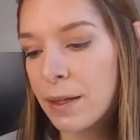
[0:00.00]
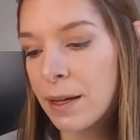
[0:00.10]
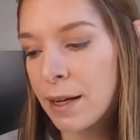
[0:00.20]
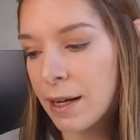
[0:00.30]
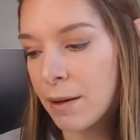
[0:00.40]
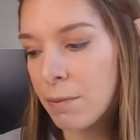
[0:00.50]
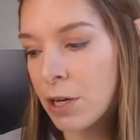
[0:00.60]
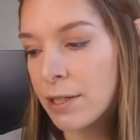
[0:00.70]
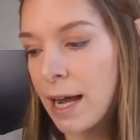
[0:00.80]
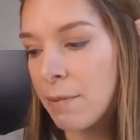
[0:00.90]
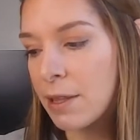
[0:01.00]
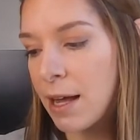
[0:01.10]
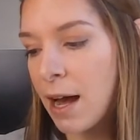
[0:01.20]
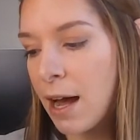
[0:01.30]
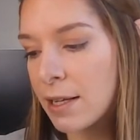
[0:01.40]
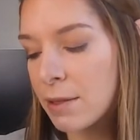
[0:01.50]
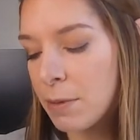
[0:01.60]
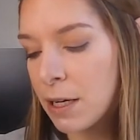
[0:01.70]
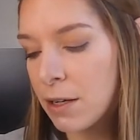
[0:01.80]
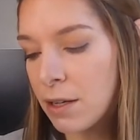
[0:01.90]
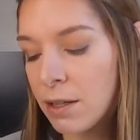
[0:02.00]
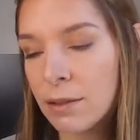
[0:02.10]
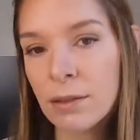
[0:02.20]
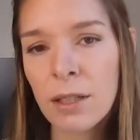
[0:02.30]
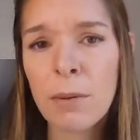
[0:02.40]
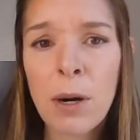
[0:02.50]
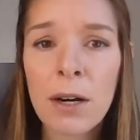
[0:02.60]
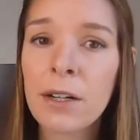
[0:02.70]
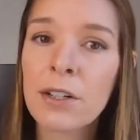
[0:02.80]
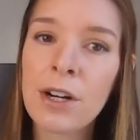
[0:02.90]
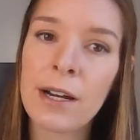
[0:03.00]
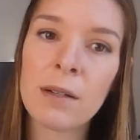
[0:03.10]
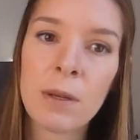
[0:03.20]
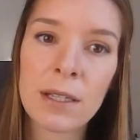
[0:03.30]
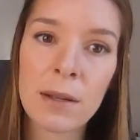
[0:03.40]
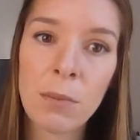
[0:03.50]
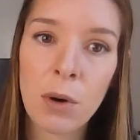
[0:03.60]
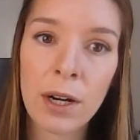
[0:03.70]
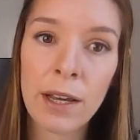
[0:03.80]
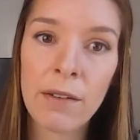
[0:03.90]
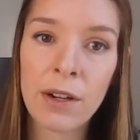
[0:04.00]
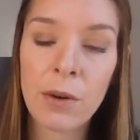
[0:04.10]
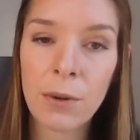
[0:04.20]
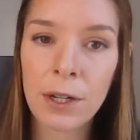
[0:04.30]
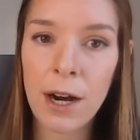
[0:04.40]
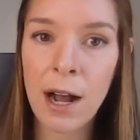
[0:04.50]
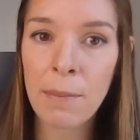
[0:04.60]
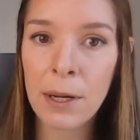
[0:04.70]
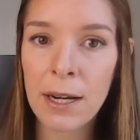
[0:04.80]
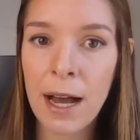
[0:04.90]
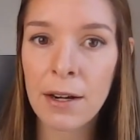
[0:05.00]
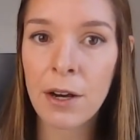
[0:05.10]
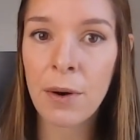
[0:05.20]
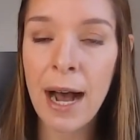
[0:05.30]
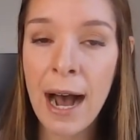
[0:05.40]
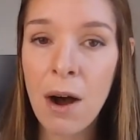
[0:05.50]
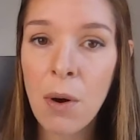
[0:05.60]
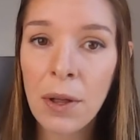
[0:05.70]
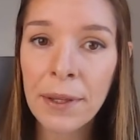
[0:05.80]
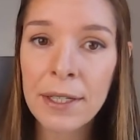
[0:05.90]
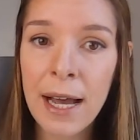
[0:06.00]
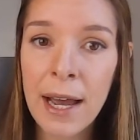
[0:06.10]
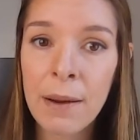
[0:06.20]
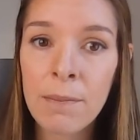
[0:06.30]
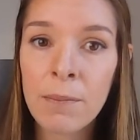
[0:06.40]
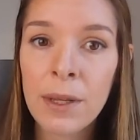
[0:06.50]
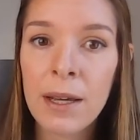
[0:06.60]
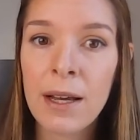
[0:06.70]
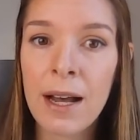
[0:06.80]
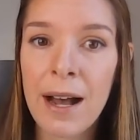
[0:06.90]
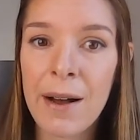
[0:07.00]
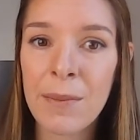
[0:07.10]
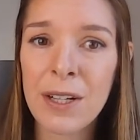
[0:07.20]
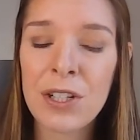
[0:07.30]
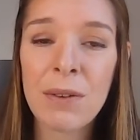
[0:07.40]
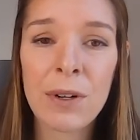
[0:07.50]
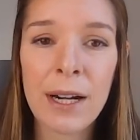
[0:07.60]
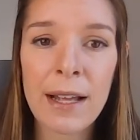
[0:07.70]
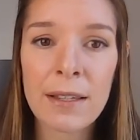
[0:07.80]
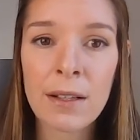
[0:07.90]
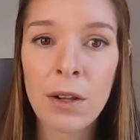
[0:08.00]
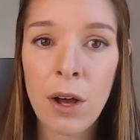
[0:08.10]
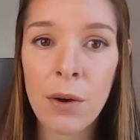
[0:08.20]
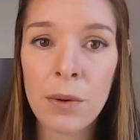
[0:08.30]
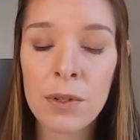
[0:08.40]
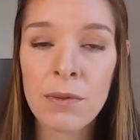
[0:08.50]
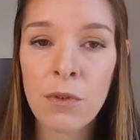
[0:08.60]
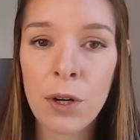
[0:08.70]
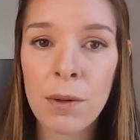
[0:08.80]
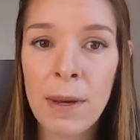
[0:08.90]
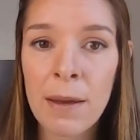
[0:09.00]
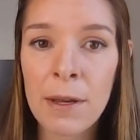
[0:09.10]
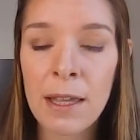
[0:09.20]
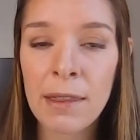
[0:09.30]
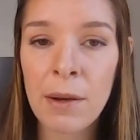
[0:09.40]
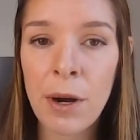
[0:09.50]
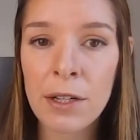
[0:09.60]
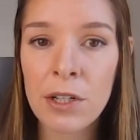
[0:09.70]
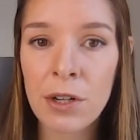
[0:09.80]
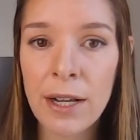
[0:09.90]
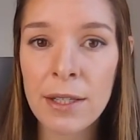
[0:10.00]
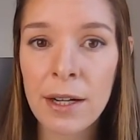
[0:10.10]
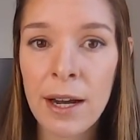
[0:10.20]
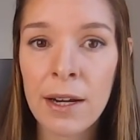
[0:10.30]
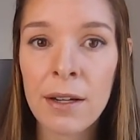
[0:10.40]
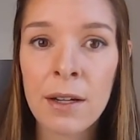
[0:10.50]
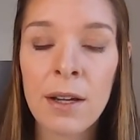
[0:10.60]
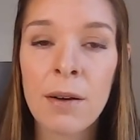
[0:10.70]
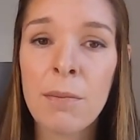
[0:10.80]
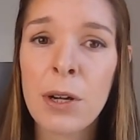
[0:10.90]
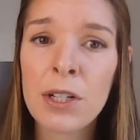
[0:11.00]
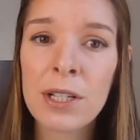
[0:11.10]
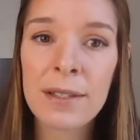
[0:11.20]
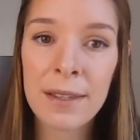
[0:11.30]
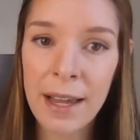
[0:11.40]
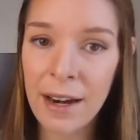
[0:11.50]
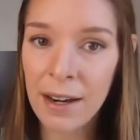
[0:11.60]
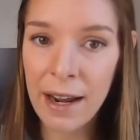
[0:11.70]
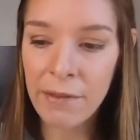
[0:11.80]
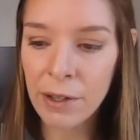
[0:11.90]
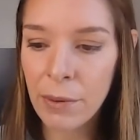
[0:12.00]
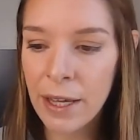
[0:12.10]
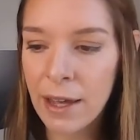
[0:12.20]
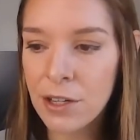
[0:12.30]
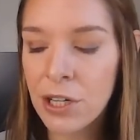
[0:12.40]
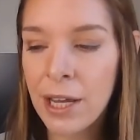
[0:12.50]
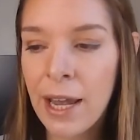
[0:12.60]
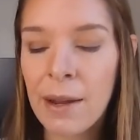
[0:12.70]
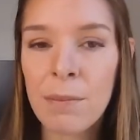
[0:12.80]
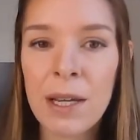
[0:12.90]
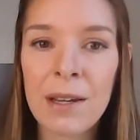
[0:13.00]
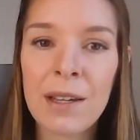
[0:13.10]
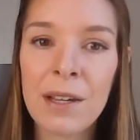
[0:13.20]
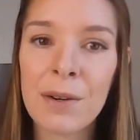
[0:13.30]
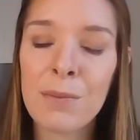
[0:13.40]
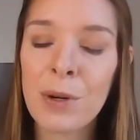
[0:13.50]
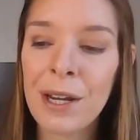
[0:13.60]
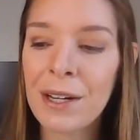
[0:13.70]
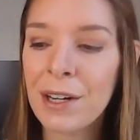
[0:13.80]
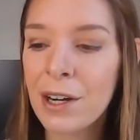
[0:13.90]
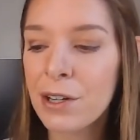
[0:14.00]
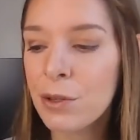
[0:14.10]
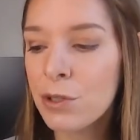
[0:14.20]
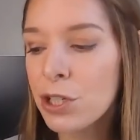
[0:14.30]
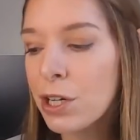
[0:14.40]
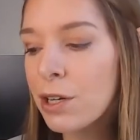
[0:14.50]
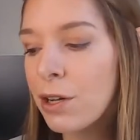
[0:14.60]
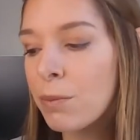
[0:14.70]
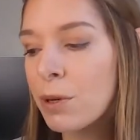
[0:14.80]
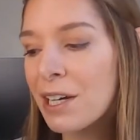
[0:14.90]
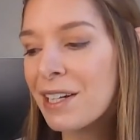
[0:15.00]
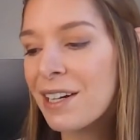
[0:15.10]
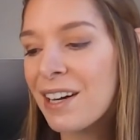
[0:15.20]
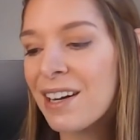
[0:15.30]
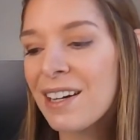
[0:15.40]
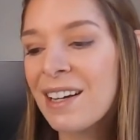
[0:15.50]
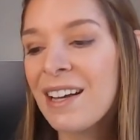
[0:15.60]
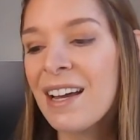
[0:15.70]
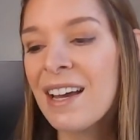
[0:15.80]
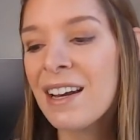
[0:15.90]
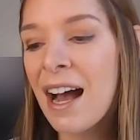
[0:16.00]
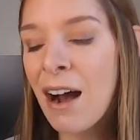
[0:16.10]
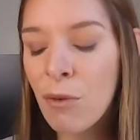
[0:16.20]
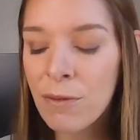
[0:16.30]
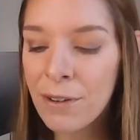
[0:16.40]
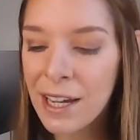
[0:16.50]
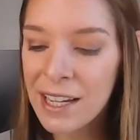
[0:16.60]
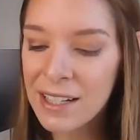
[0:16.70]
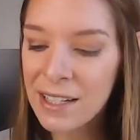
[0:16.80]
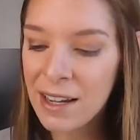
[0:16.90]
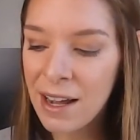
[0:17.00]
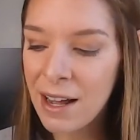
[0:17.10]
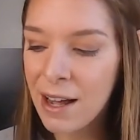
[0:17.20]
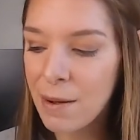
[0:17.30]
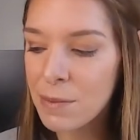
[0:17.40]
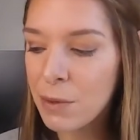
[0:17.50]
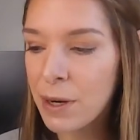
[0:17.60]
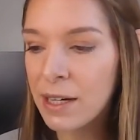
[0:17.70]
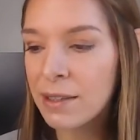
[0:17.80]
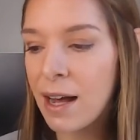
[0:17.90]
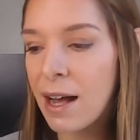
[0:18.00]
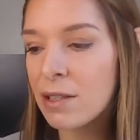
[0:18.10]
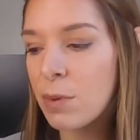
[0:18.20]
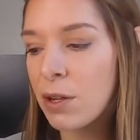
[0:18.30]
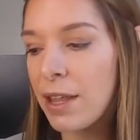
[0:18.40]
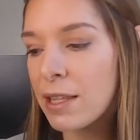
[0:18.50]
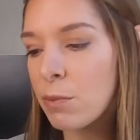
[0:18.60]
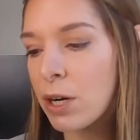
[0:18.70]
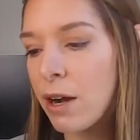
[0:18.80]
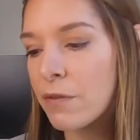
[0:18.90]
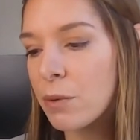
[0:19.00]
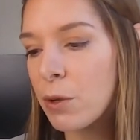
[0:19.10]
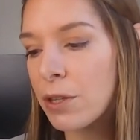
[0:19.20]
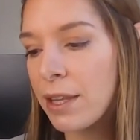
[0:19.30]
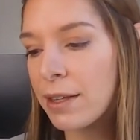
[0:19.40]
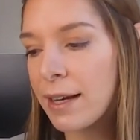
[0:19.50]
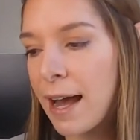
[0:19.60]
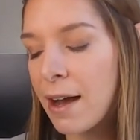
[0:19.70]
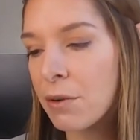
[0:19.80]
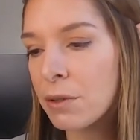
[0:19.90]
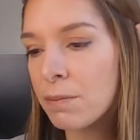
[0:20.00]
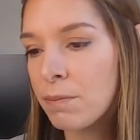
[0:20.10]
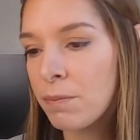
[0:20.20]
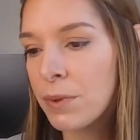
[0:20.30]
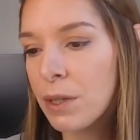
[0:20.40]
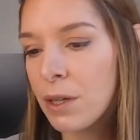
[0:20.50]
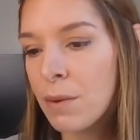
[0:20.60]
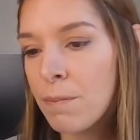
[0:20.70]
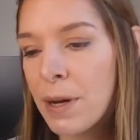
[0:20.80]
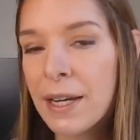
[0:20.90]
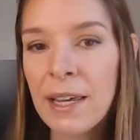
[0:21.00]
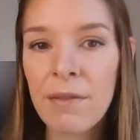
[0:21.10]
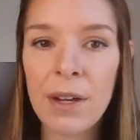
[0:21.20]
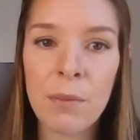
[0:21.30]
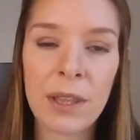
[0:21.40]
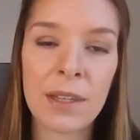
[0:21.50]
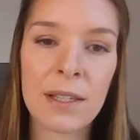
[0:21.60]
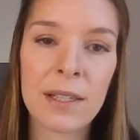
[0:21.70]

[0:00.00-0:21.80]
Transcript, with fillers: um, her time in the hospital, her partner trying to be supportive and hold her up, but not know how all the time. Um, like she forgets clothes for the baby that they want to dress her in but she's there in every way that she can be, bringing her a new journal, bringing her an outfit um, to wear in the hospital that's more comfortable than the gown. But even with the